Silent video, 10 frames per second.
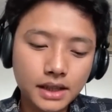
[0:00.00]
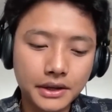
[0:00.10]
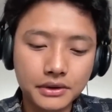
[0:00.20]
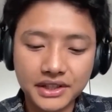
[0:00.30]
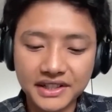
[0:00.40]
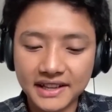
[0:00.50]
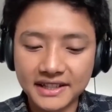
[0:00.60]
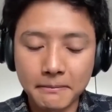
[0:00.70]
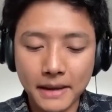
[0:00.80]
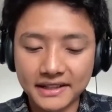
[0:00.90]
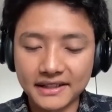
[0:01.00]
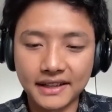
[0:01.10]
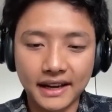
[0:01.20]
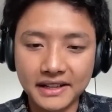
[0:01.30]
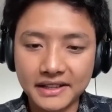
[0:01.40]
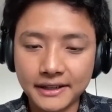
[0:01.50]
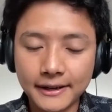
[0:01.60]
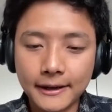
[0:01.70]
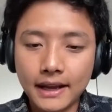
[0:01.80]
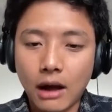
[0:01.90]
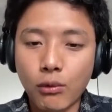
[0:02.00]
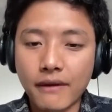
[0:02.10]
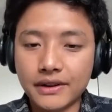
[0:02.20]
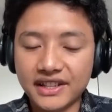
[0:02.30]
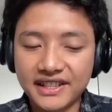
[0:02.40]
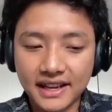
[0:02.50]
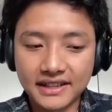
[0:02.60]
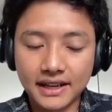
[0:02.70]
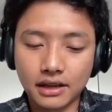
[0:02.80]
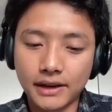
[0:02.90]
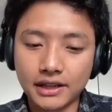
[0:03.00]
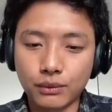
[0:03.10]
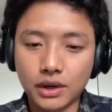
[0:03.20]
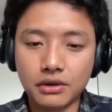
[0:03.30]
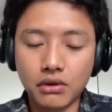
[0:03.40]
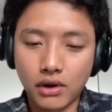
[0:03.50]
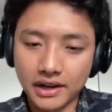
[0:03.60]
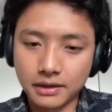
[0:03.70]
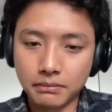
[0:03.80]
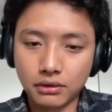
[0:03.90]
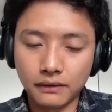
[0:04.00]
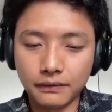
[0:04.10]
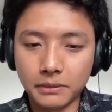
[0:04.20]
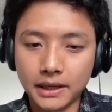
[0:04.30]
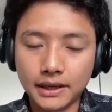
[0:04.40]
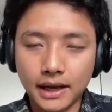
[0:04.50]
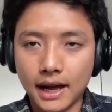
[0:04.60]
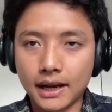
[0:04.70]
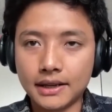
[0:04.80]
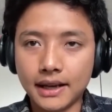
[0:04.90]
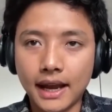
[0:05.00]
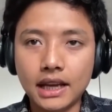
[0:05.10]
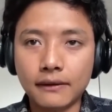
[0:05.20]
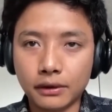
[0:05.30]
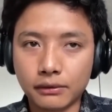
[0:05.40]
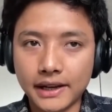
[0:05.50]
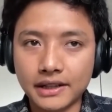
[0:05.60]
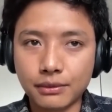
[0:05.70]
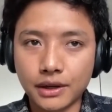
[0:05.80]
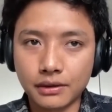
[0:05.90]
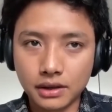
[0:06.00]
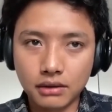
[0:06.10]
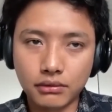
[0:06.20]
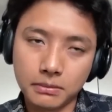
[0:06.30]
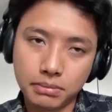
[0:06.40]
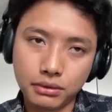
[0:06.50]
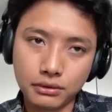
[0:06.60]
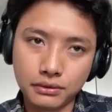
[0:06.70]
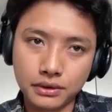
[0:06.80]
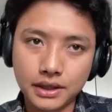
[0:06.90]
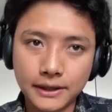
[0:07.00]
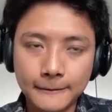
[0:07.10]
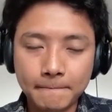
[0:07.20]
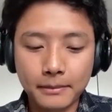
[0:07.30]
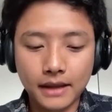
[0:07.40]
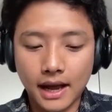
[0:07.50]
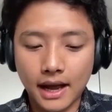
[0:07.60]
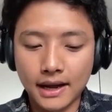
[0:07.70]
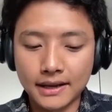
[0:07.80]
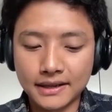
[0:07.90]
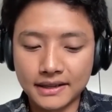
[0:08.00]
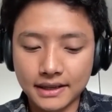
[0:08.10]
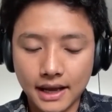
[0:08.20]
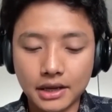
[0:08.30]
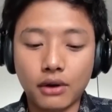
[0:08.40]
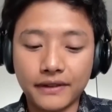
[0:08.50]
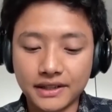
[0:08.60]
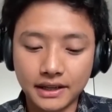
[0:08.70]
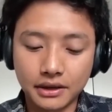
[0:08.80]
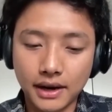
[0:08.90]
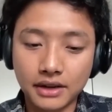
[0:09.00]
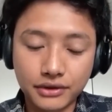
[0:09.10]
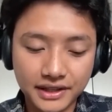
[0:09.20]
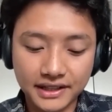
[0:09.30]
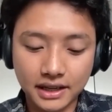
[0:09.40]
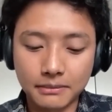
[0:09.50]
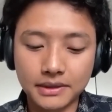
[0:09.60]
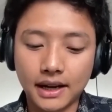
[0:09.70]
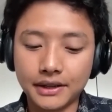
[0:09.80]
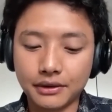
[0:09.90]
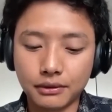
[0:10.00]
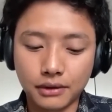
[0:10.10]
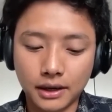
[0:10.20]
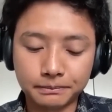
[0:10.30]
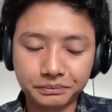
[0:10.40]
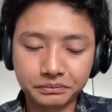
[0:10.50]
GCSE Maths and Science. However, GCSE grades were not as important for me, and A level grades were important, and obviously your entrance exams and your